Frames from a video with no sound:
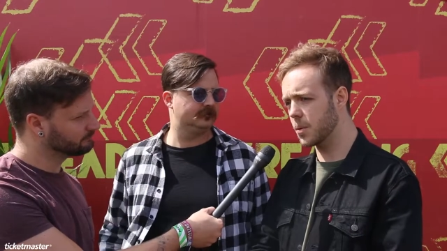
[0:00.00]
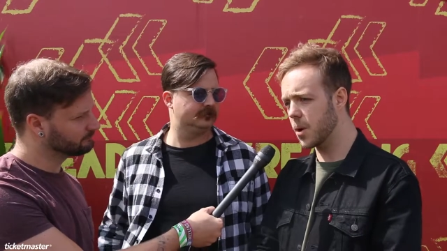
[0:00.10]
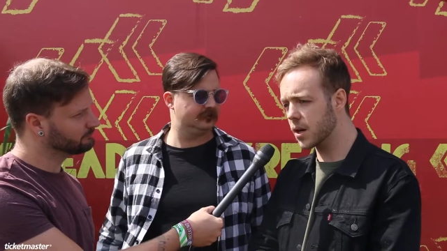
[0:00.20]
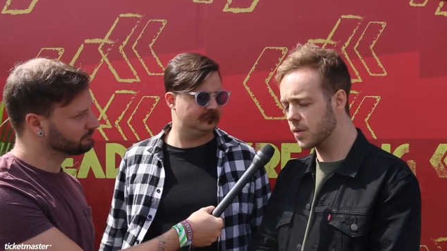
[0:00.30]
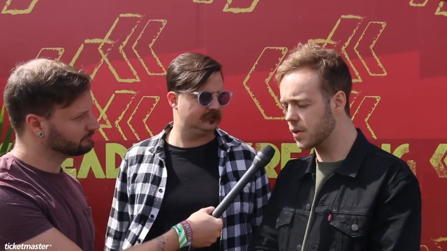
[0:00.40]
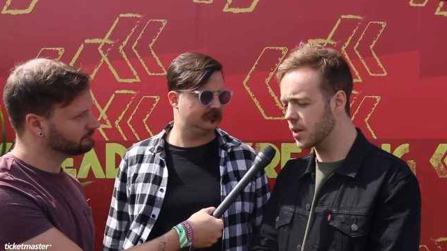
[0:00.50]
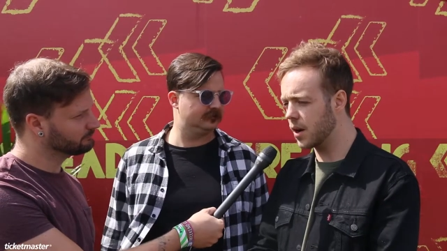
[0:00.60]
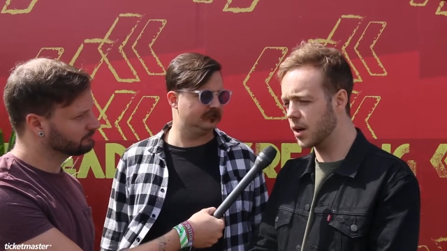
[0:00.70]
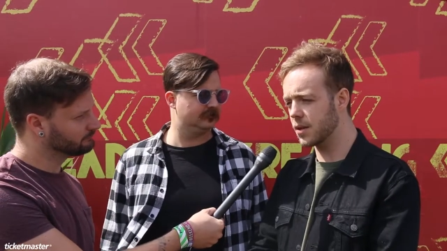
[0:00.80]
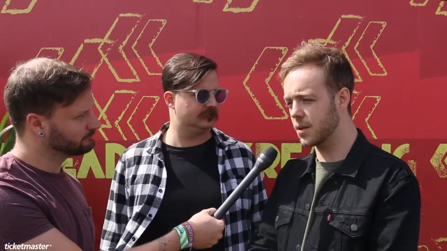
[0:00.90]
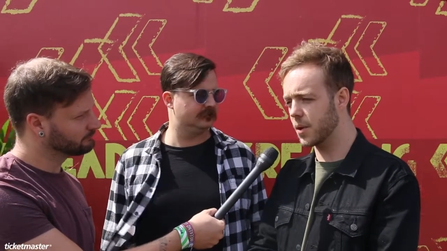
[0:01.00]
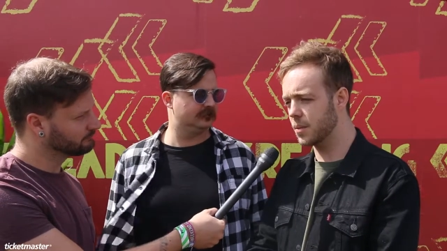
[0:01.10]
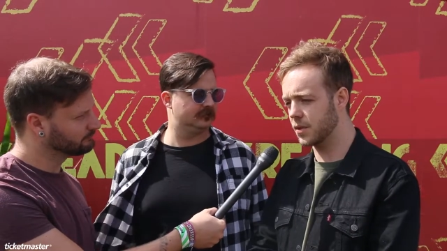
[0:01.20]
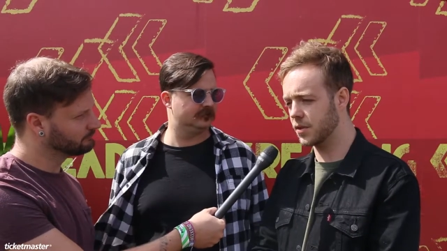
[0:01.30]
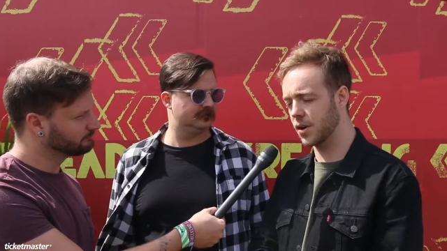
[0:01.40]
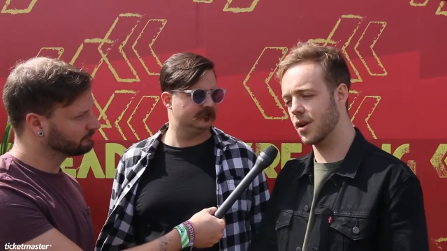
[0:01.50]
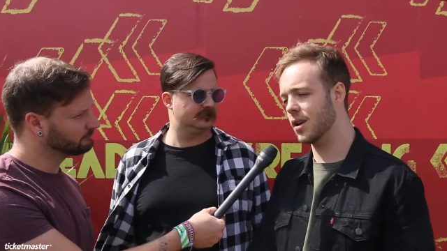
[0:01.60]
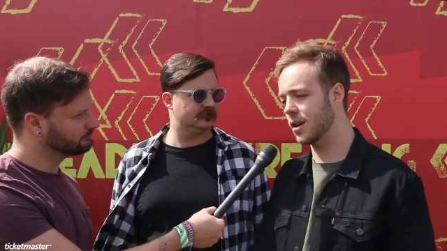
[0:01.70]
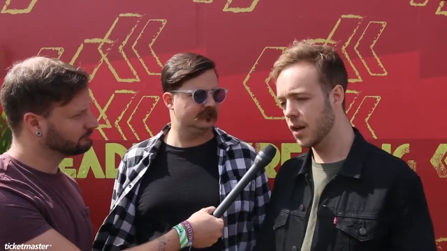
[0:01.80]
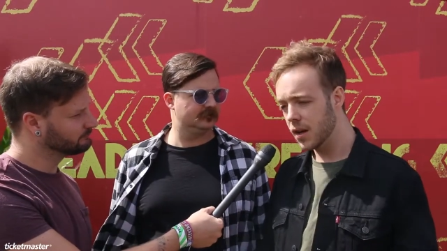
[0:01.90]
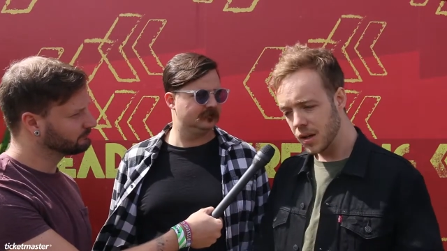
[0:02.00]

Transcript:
Speaker 1: We're working really hard at the moment to try and